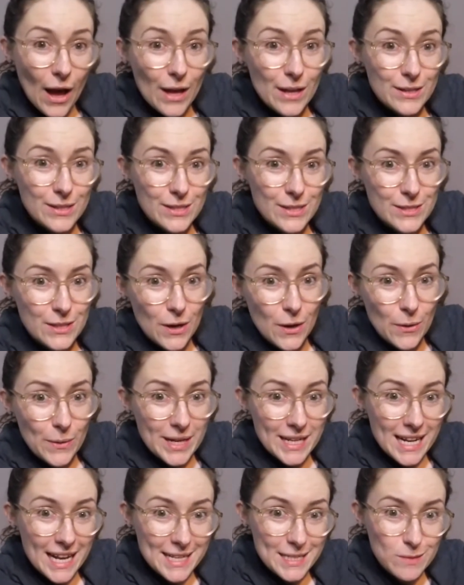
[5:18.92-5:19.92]
So
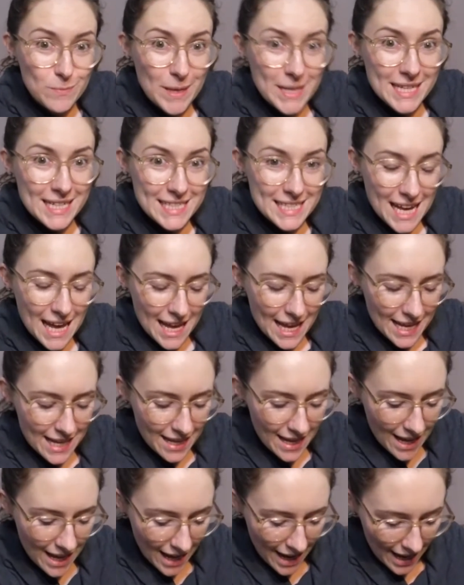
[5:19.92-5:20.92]
it has been a day,
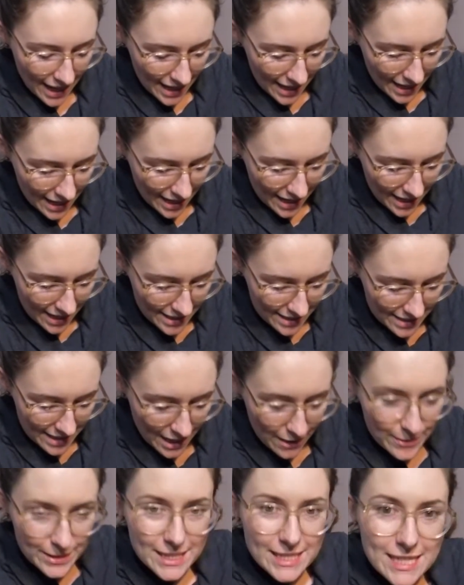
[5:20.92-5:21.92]
and
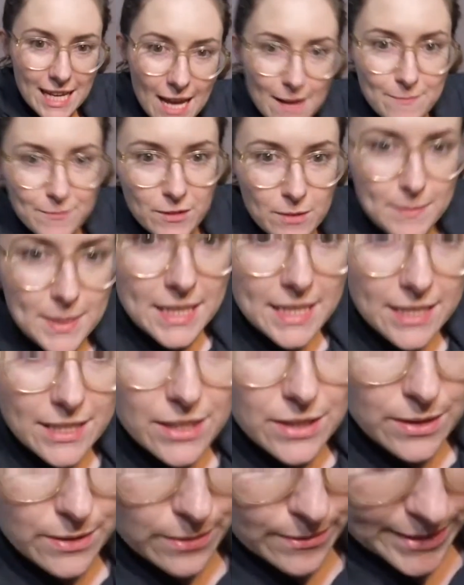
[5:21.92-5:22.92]
now it's time for me
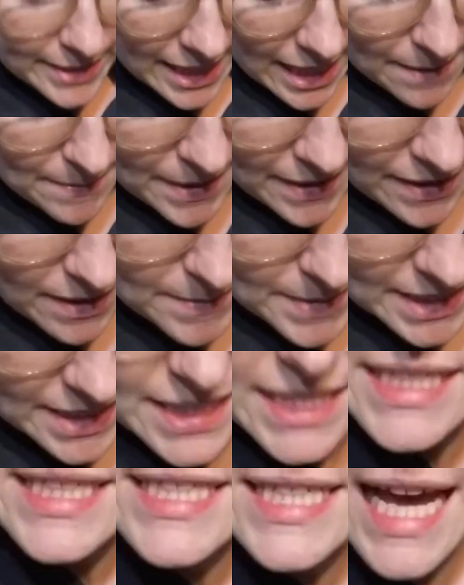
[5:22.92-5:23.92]
to take my lemon
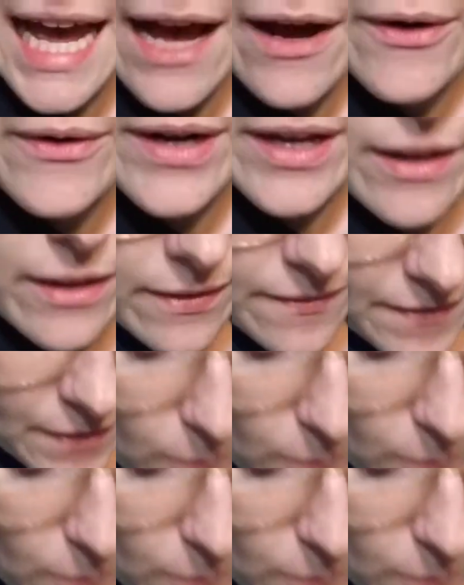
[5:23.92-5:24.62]
seeds out of the